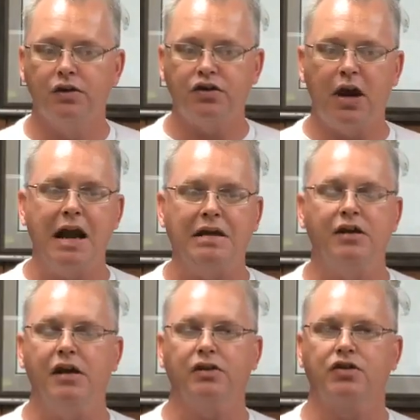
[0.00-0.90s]

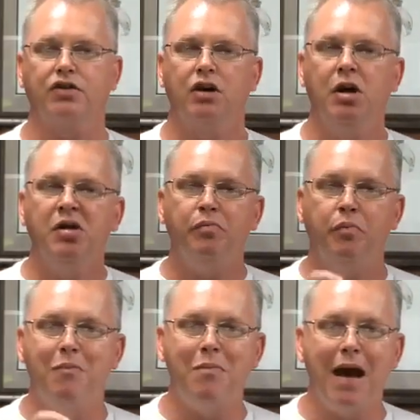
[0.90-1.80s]
saying this,
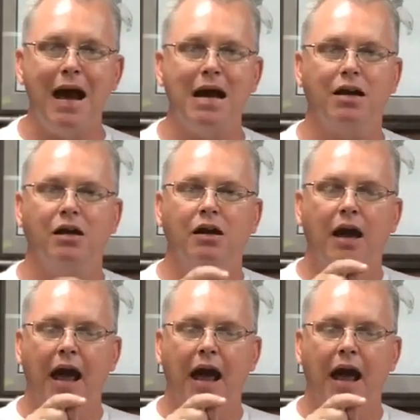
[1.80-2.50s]
Make